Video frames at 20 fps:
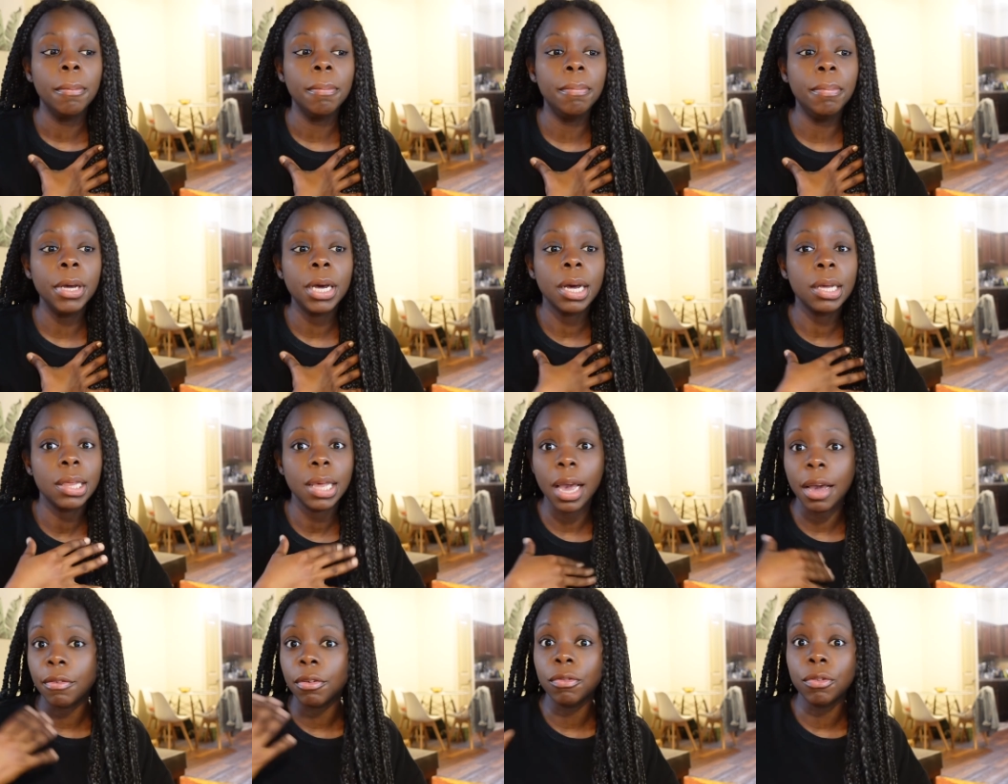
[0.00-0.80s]
because I
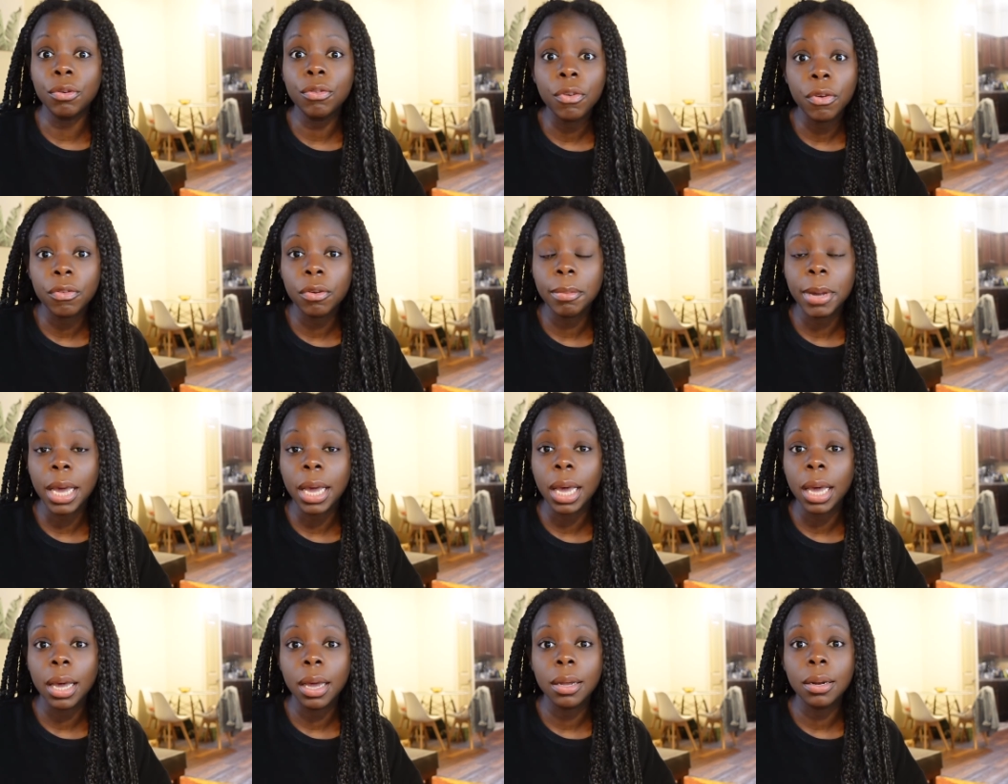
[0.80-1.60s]
have a roof over my
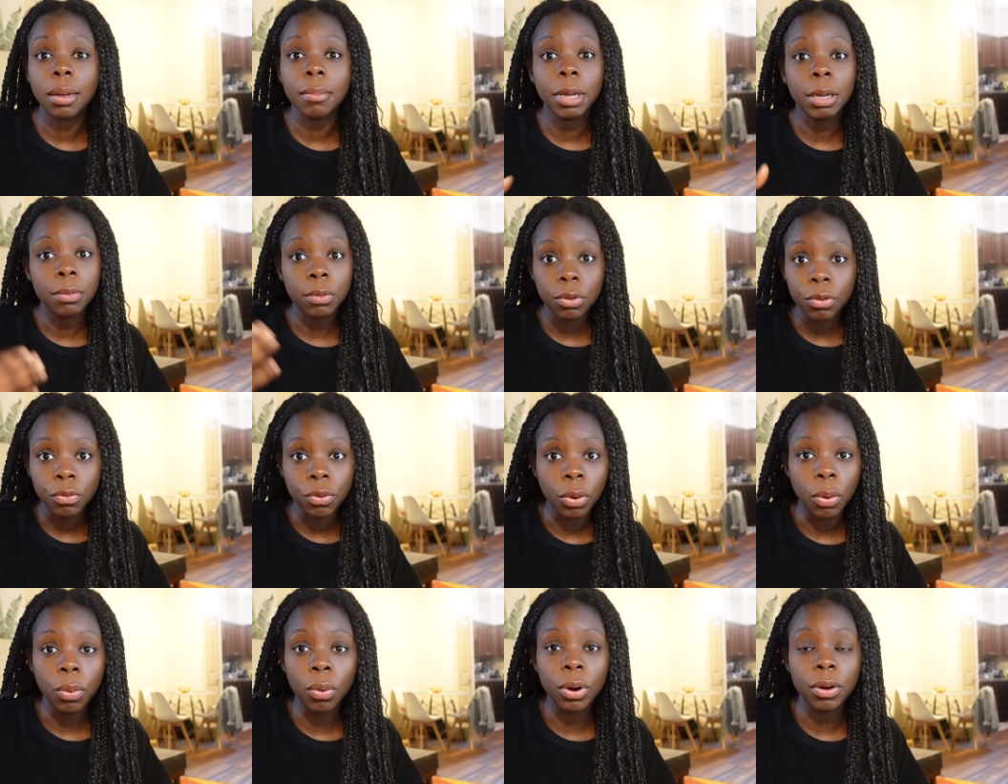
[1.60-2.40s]
head, I'm able to
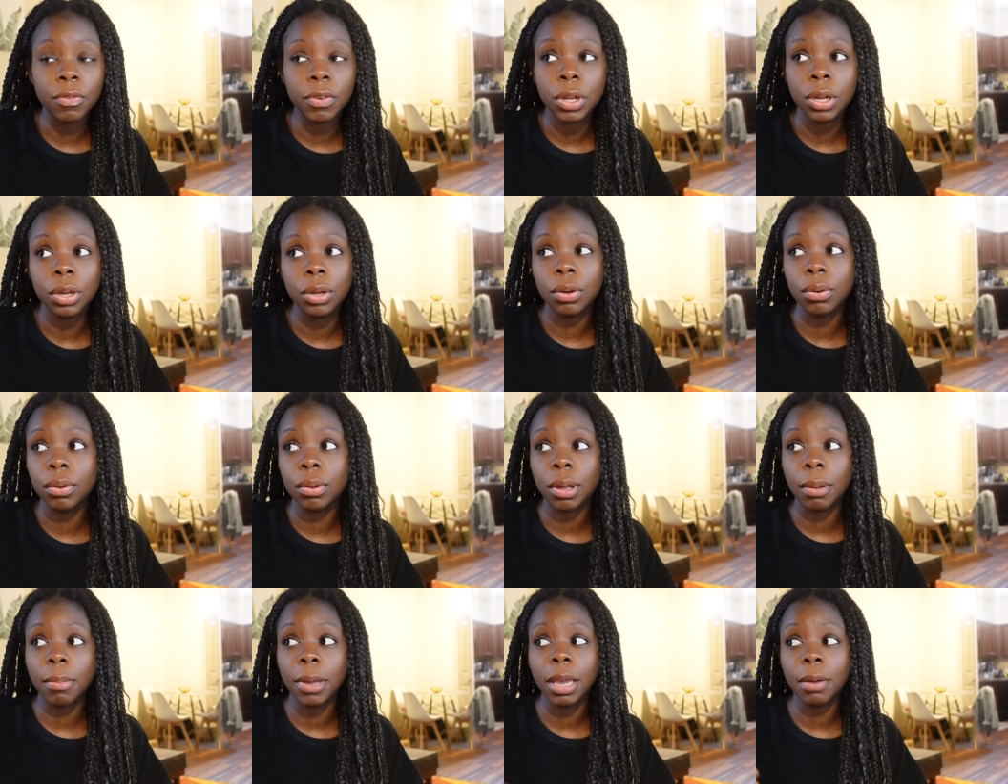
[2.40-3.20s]
record
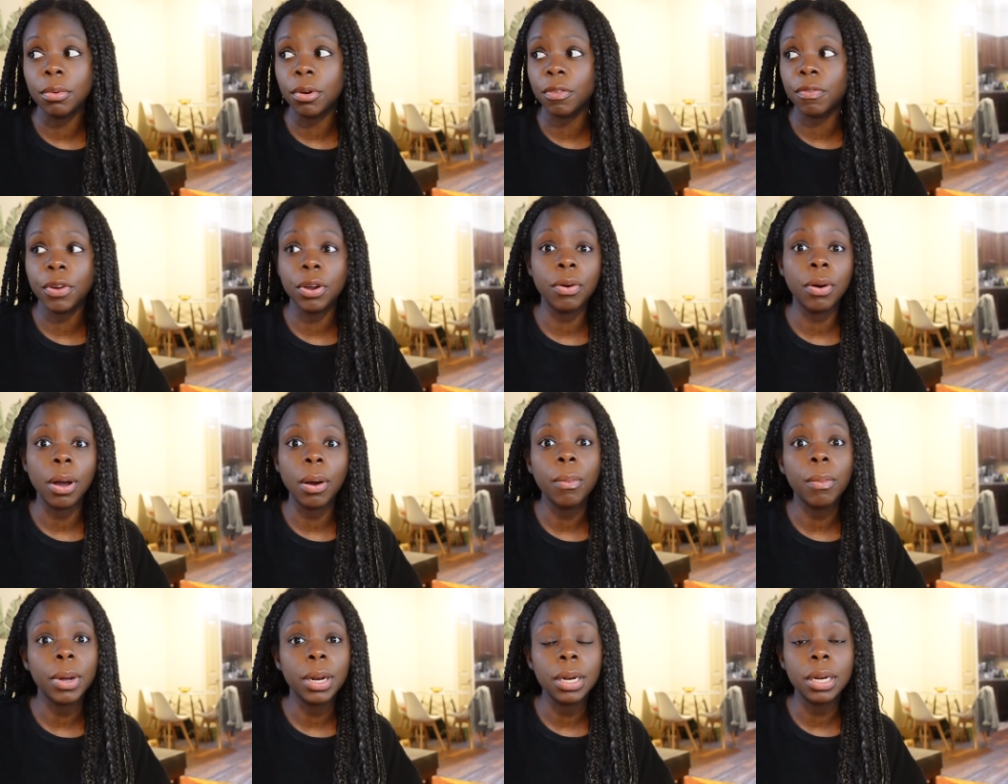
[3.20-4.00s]
videos, I'm able to figure
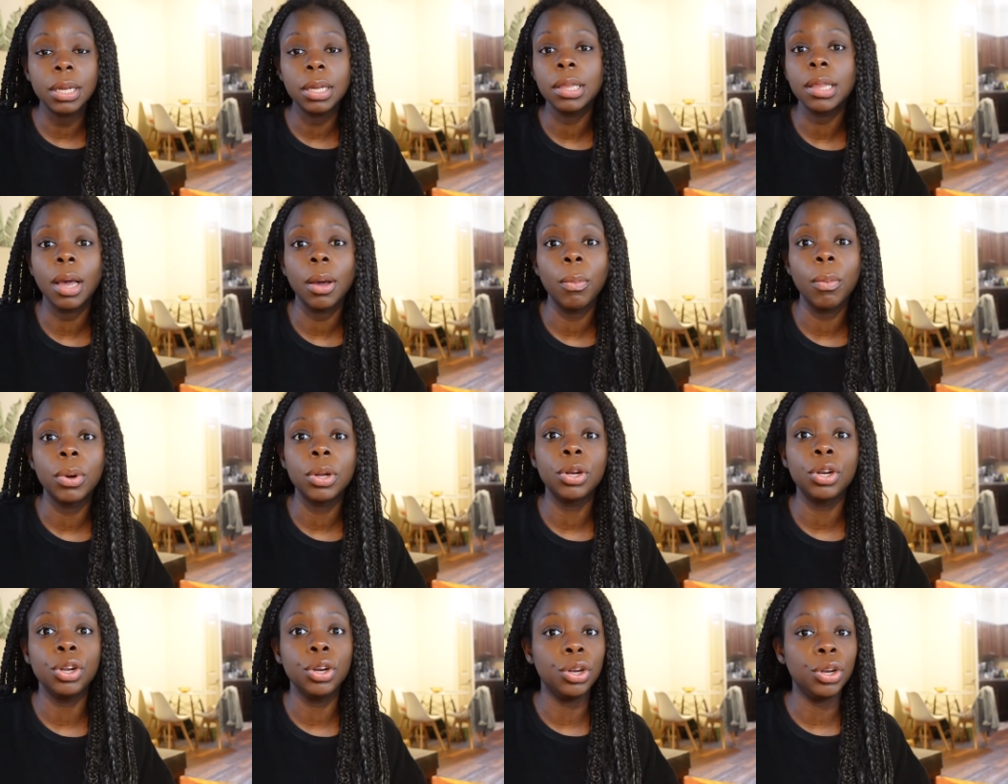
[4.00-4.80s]
out what it is I
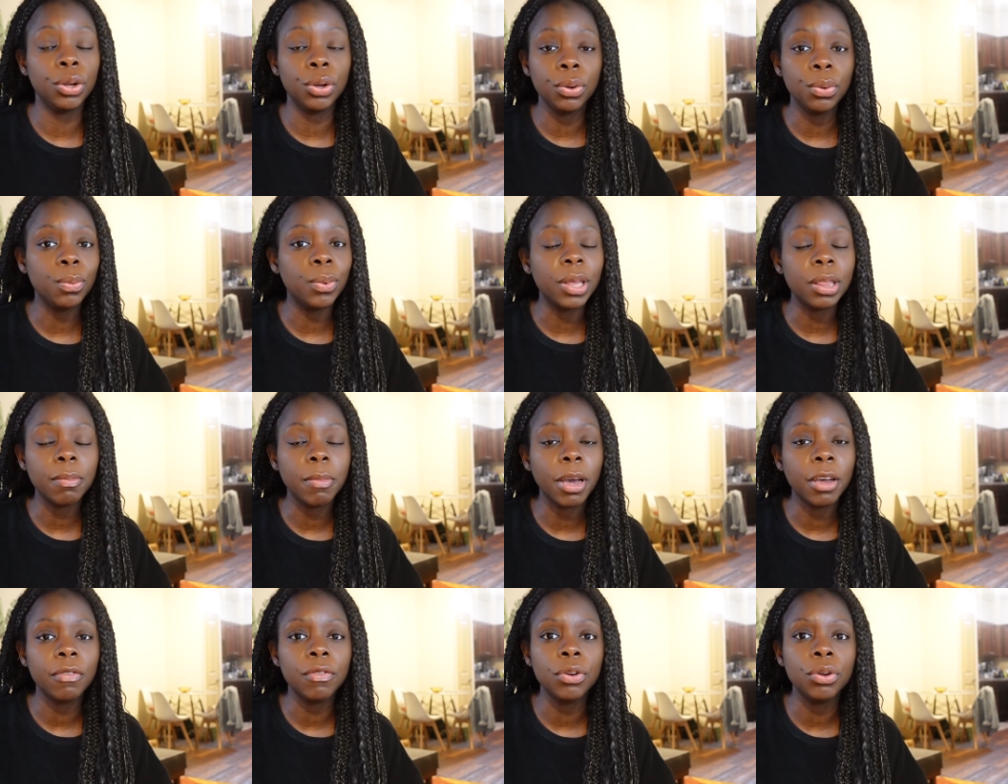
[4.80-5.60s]
want to do with
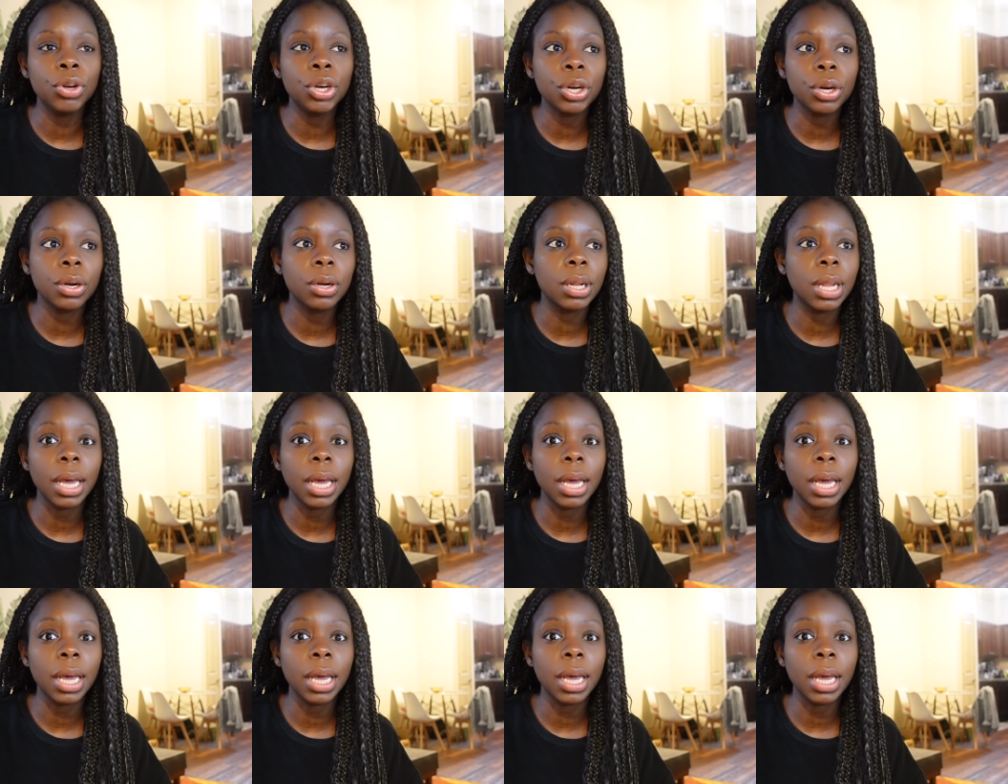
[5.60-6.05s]
my future.